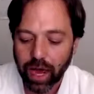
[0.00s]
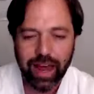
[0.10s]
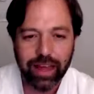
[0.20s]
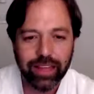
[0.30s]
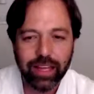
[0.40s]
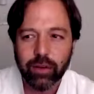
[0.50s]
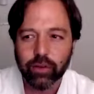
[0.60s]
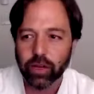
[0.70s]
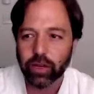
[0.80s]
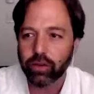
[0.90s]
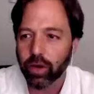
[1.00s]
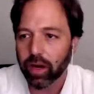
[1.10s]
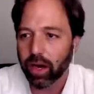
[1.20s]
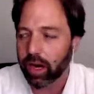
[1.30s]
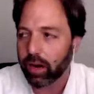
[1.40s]
I think he was going to do
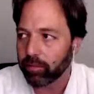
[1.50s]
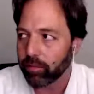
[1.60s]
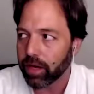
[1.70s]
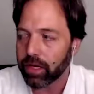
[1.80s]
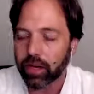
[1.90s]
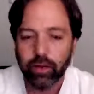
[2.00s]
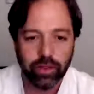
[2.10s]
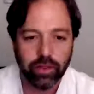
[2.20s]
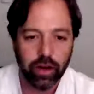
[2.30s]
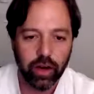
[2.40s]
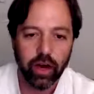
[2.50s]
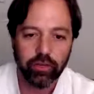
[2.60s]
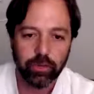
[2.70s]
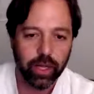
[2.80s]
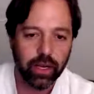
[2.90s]
an interview with Don
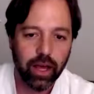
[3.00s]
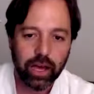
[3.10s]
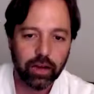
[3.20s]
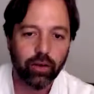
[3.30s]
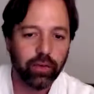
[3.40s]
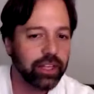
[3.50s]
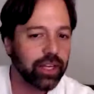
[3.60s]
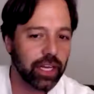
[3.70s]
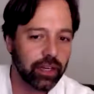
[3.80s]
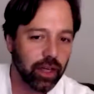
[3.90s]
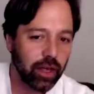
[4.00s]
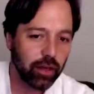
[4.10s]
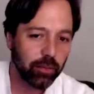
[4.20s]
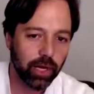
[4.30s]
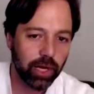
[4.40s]
Hoffman. I don't know if he did it,
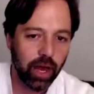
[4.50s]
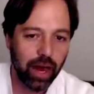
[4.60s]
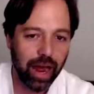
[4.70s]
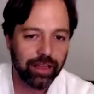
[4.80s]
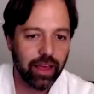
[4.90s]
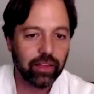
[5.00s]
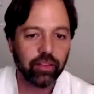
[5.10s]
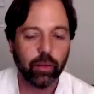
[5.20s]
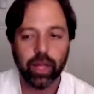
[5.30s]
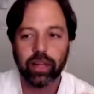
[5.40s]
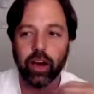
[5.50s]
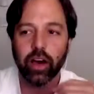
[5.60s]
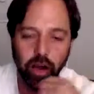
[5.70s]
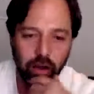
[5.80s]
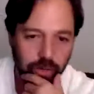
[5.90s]
but I think that someone like Don
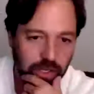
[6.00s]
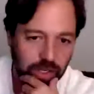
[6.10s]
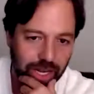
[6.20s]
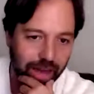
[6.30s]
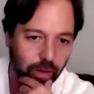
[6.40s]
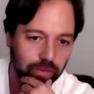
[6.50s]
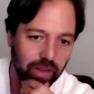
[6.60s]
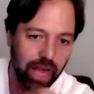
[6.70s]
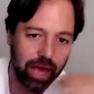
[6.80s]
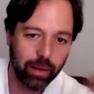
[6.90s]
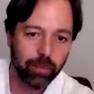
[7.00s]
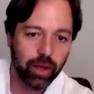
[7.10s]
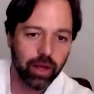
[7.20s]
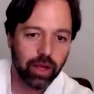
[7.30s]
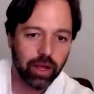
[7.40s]
Hoffman could help Sam
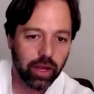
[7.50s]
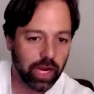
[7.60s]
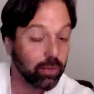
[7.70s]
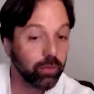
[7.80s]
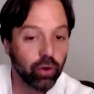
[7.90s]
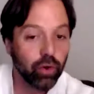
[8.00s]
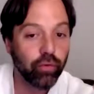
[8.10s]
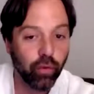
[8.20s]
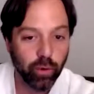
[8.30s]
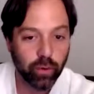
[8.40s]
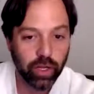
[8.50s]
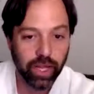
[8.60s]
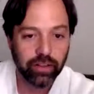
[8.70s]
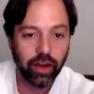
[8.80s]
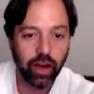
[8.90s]
kind of move forward.
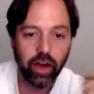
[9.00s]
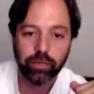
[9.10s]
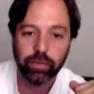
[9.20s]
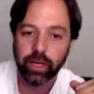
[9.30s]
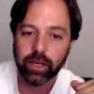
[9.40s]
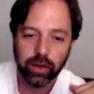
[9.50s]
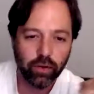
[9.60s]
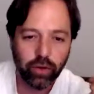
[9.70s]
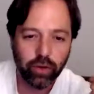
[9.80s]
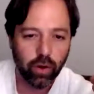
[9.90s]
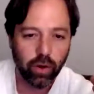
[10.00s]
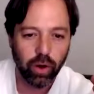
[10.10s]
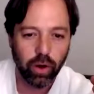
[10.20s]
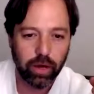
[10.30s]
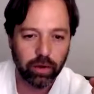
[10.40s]
Like Don Hoffman, I don't know if you know
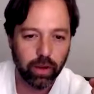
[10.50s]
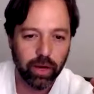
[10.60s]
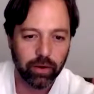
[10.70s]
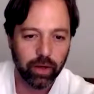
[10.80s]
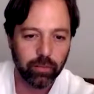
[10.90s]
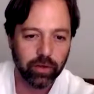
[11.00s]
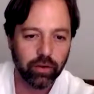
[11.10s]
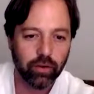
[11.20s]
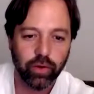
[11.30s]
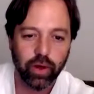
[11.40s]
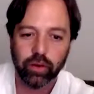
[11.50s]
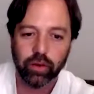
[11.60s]
about him. Did you follow that?